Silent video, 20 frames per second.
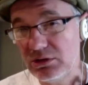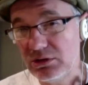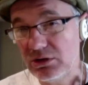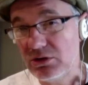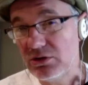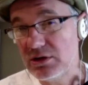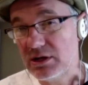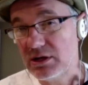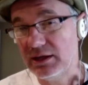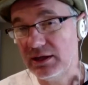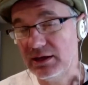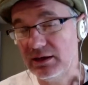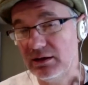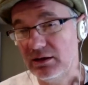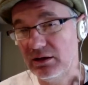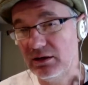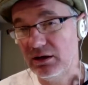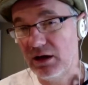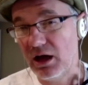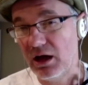You could get like
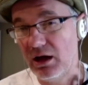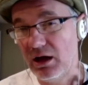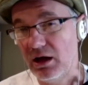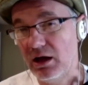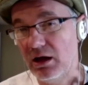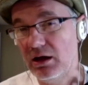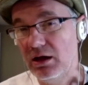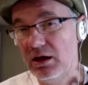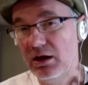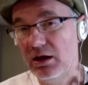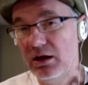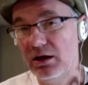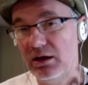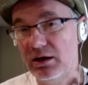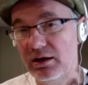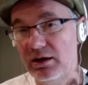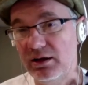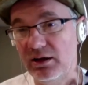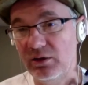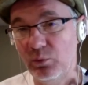a,
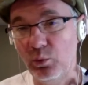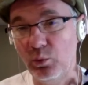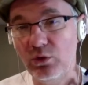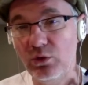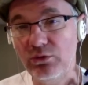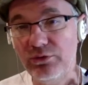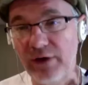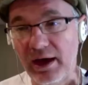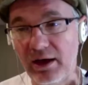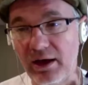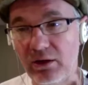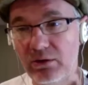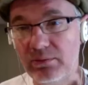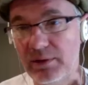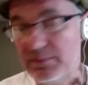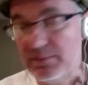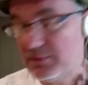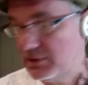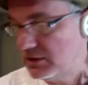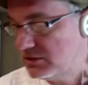a, a wolf howl
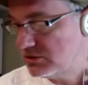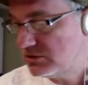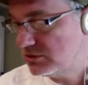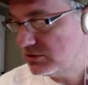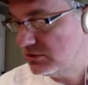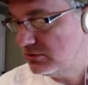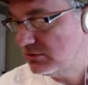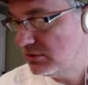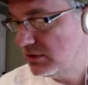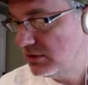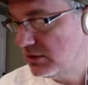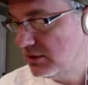might be nice too.